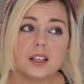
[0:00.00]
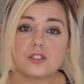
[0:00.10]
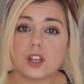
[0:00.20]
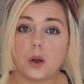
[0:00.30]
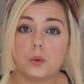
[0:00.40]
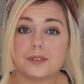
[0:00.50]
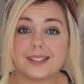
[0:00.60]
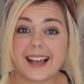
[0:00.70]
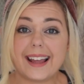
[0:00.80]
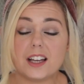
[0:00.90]
So
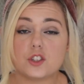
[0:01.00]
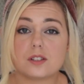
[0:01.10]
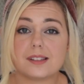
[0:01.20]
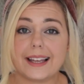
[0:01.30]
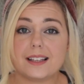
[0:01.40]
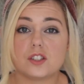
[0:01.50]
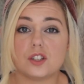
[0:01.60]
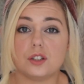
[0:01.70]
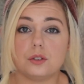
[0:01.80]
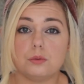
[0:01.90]
today I'd just like
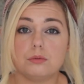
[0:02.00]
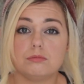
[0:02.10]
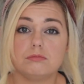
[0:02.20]
to